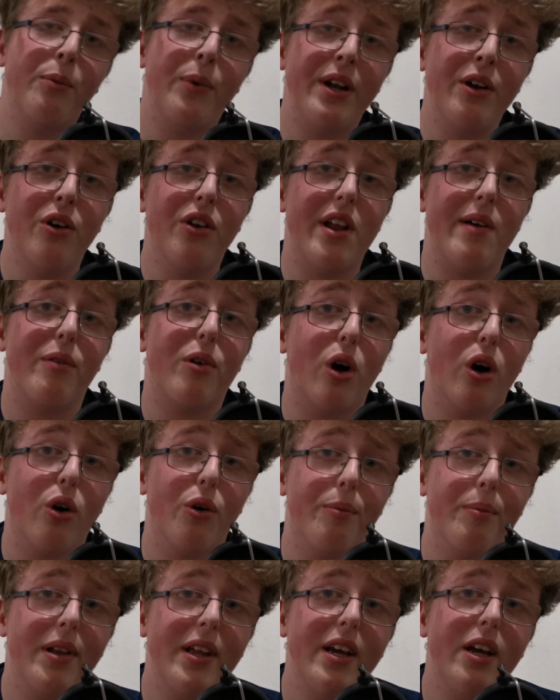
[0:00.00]
know they've got
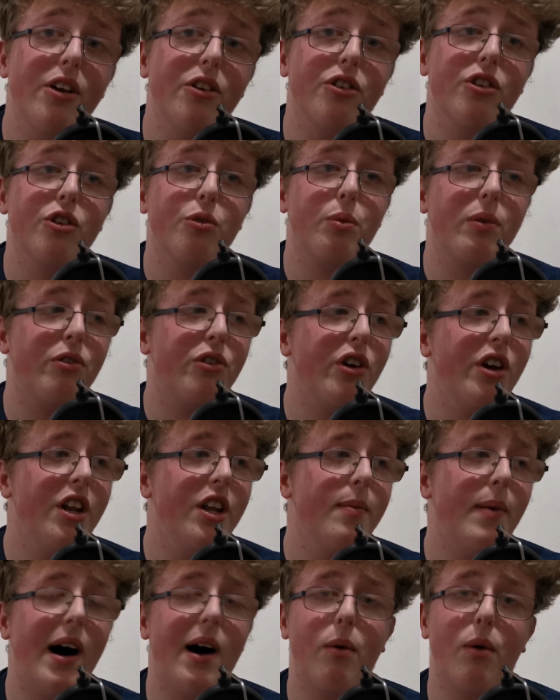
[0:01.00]
good players because we've seen
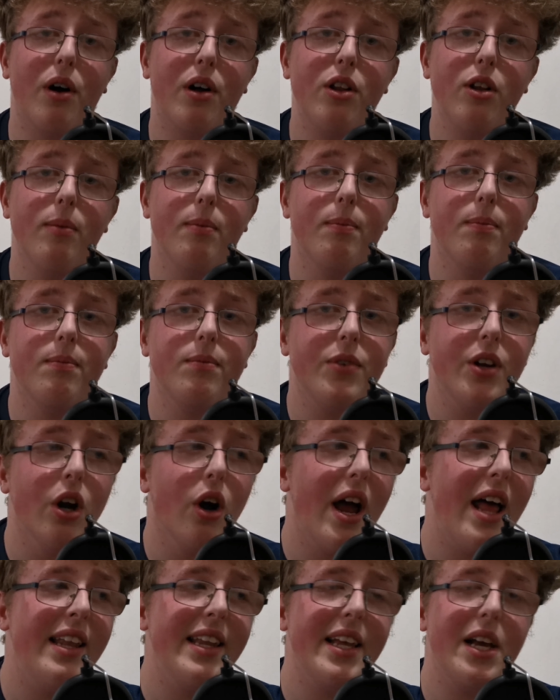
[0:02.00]
them at our club.
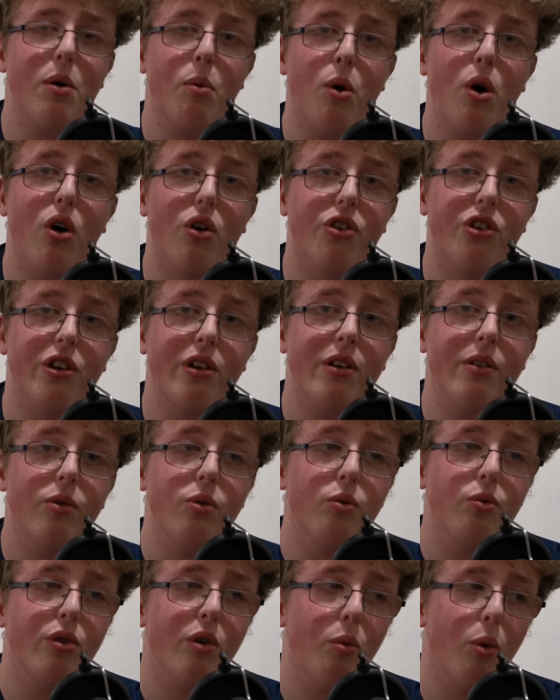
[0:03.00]
Elliot Watt,
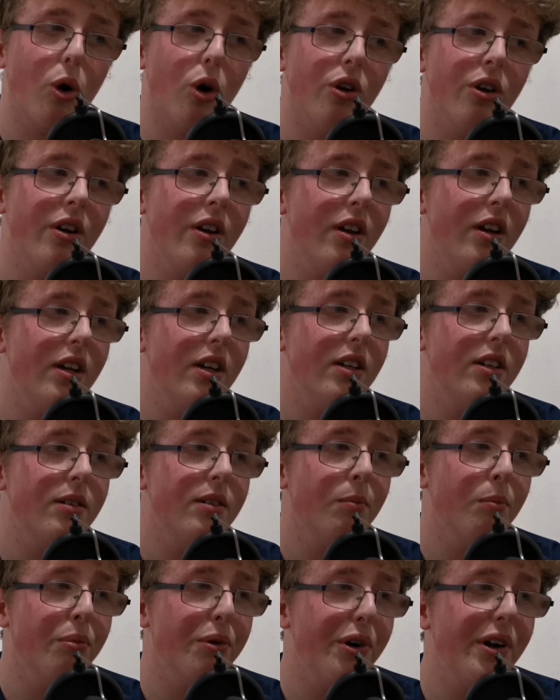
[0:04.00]
for one,
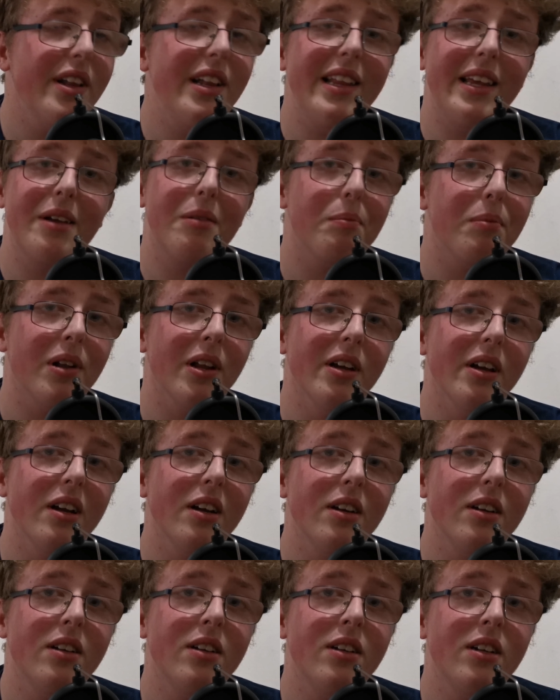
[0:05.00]
brilliant
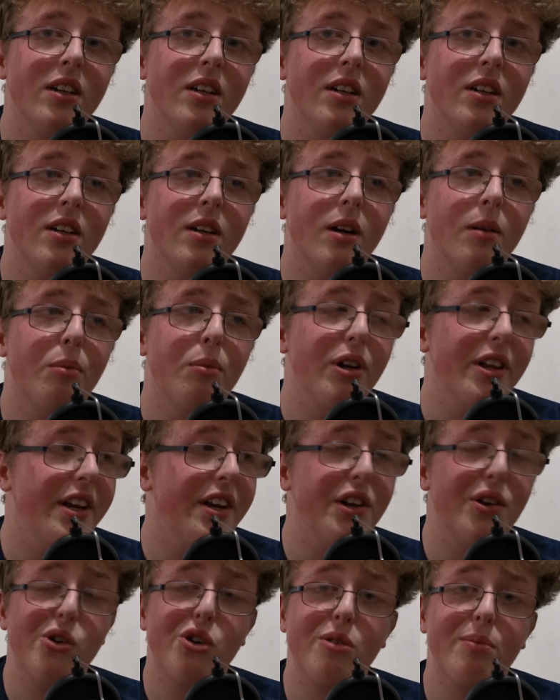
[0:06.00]
player,
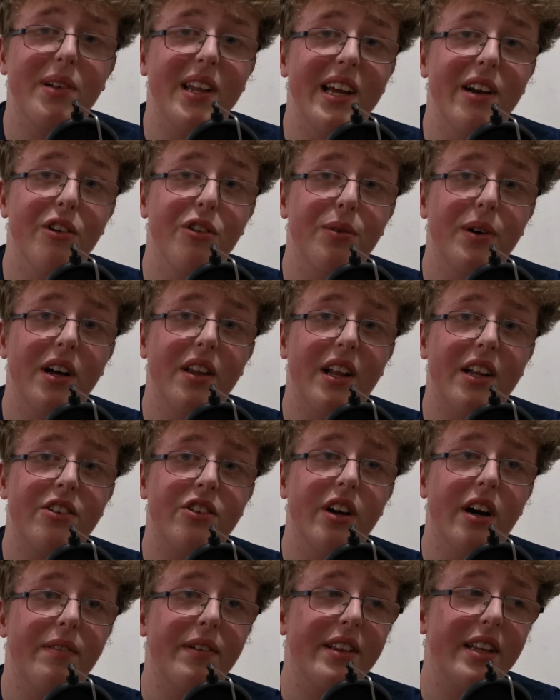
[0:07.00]
brilliant young player as well. I
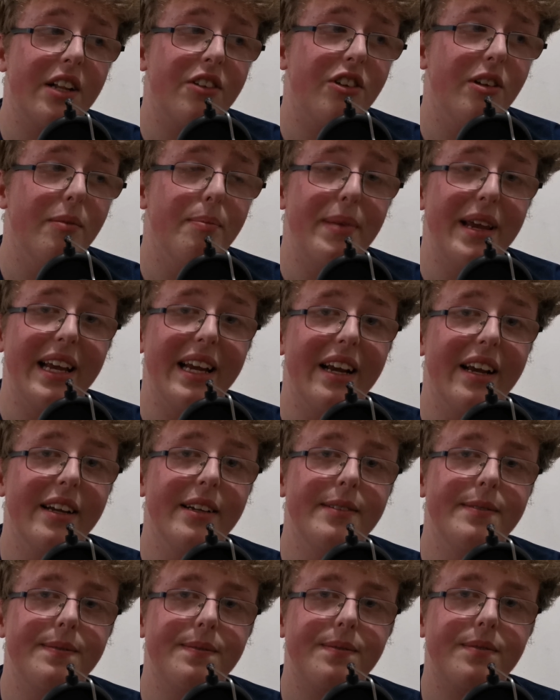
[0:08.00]
think that's the big
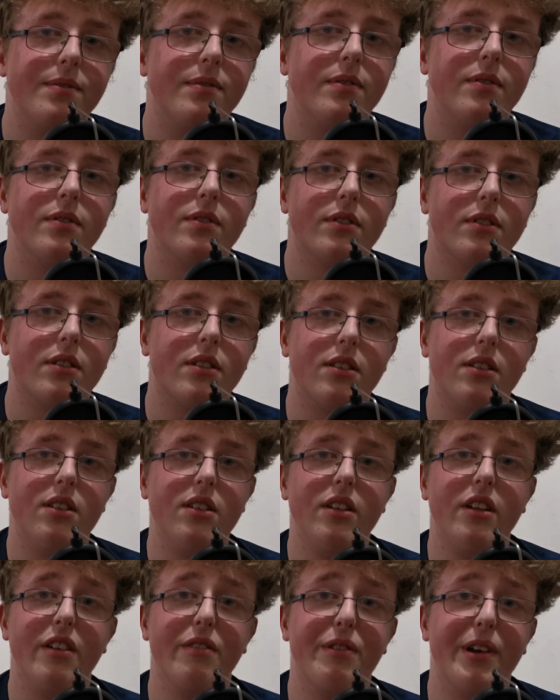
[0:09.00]

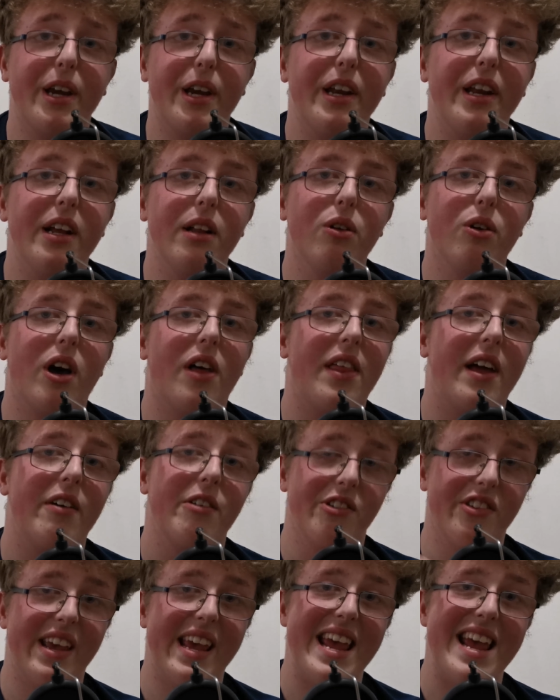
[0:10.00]
thing you need to look at there,
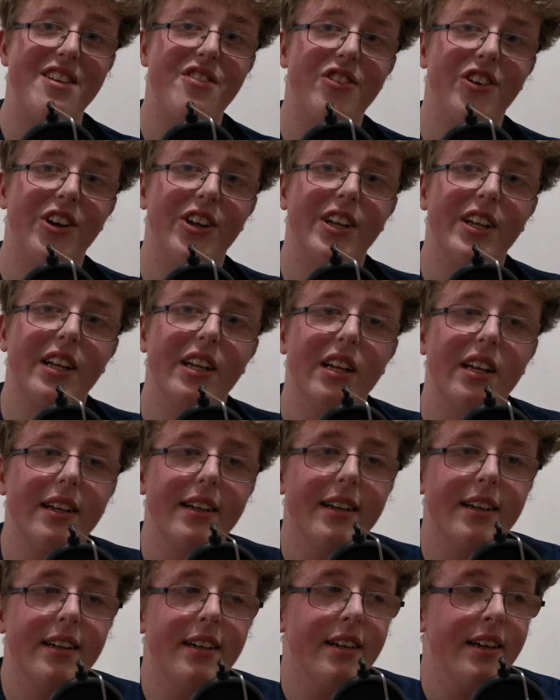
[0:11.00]
his age.
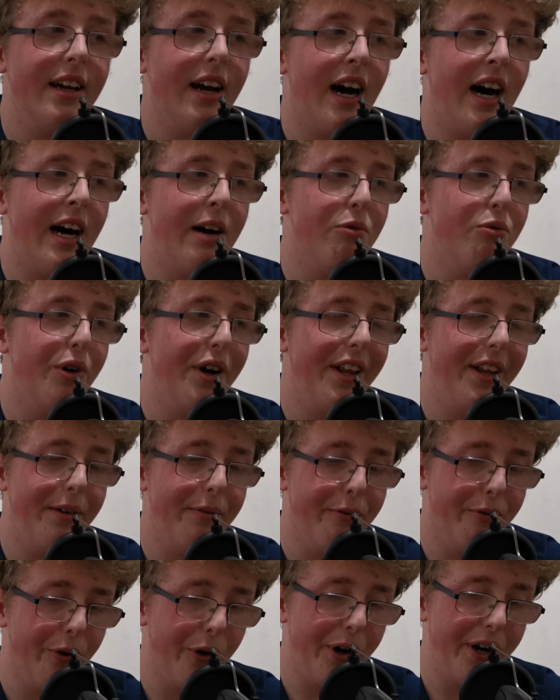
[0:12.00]
I really,
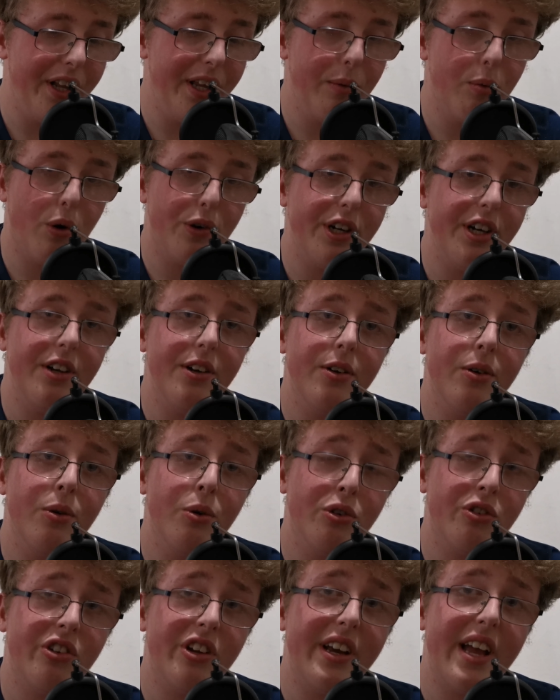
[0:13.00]
really wanted
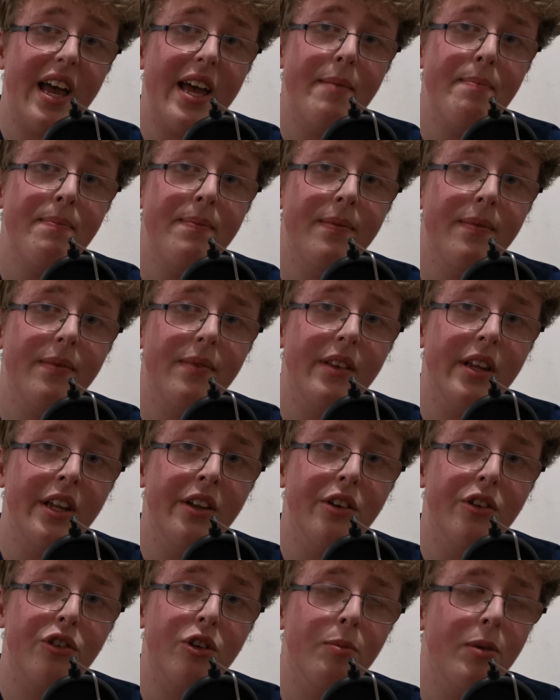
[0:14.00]
us to get him
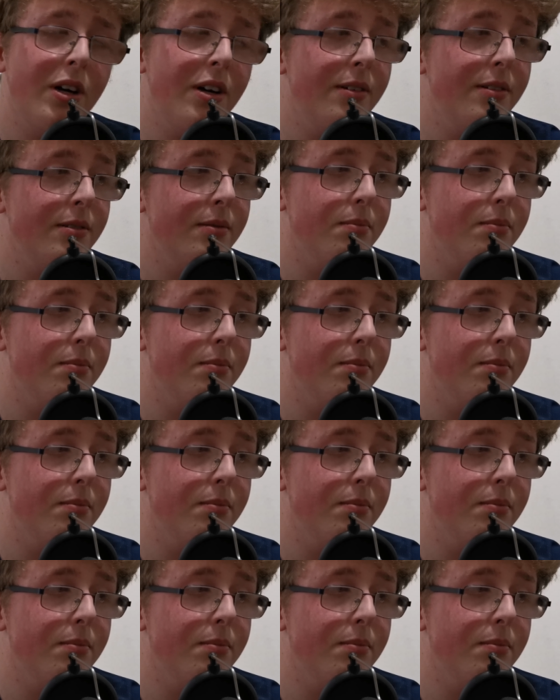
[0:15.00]
in the summer,